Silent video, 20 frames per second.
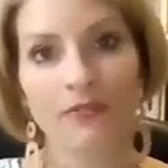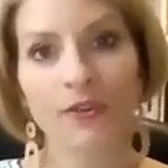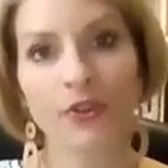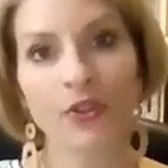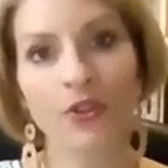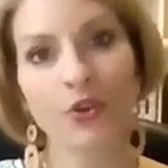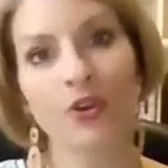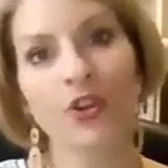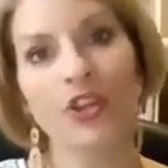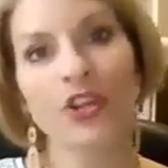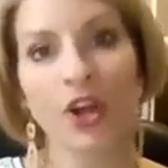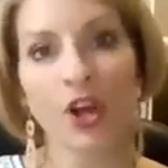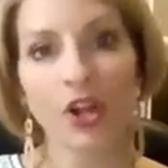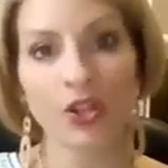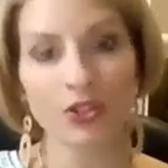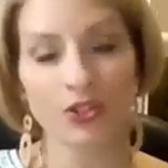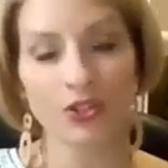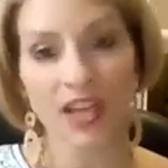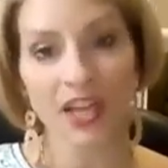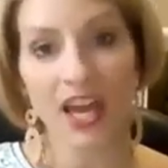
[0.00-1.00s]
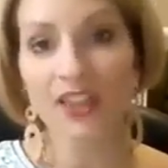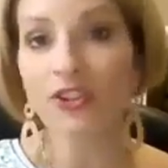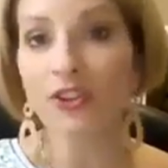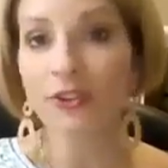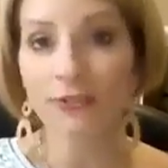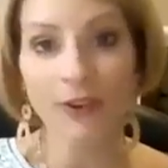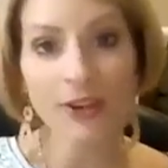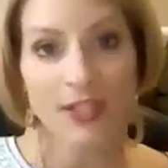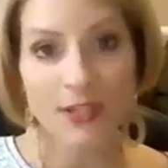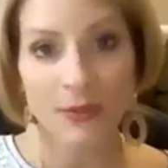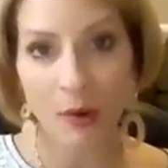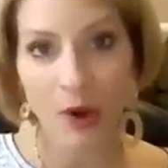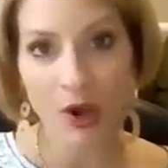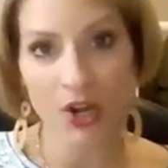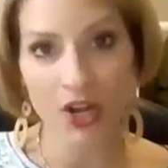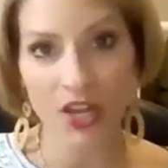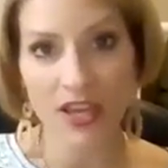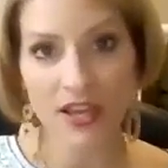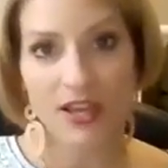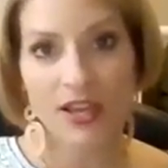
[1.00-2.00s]
for $30 at their friend's
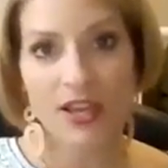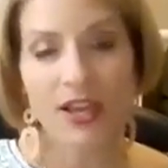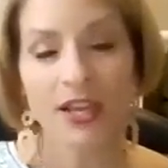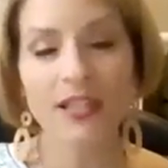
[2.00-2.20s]
party.